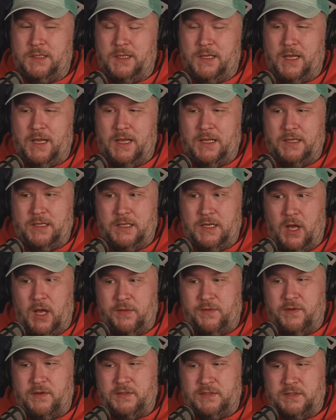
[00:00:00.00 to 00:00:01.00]
you know,
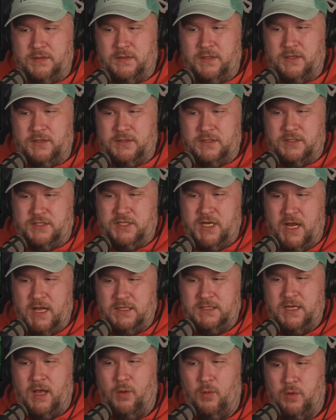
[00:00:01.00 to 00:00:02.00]
there's a, there's a
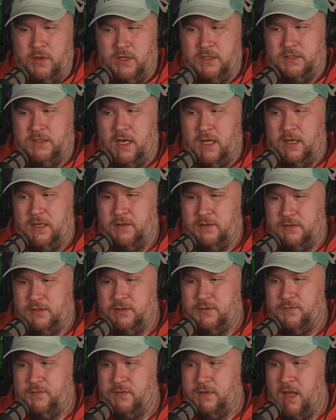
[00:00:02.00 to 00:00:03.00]
chance I would have done it
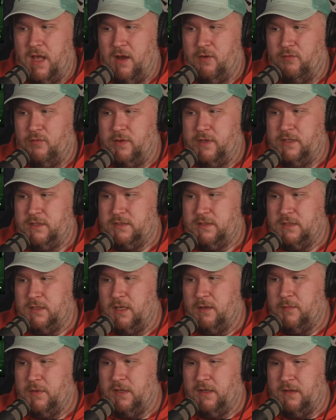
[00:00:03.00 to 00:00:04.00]
just for that reason. I
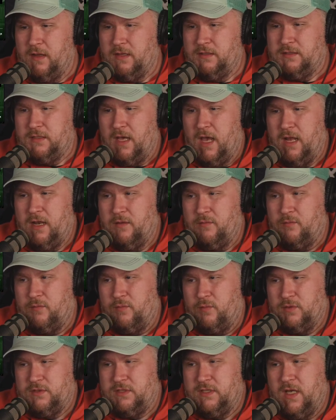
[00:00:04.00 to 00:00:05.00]
mean, that's kind of
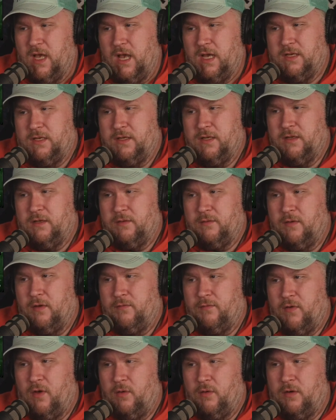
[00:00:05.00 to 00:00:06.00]
was the idea
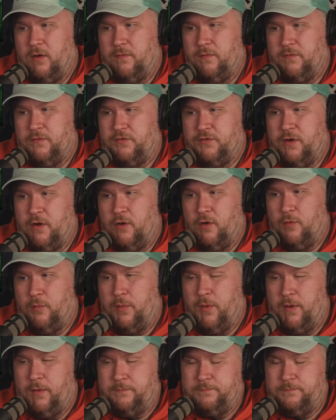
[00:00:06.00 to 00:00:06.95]
of going on the show, but